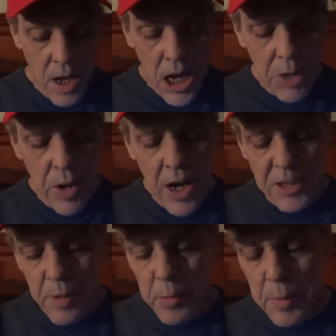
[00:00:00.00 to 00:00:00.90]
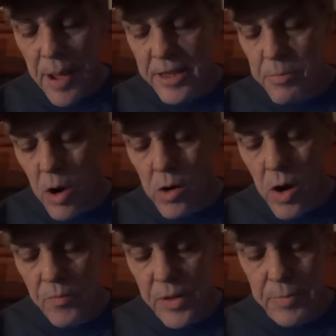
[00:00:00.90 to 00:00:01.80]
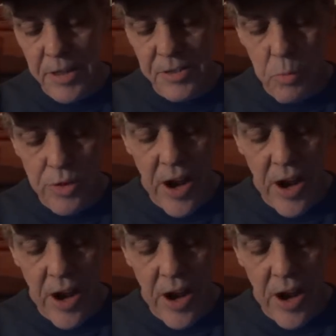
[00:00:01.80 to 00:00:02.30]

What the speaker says: Anyway, I expect to be back tomorrow. Hopefully be some more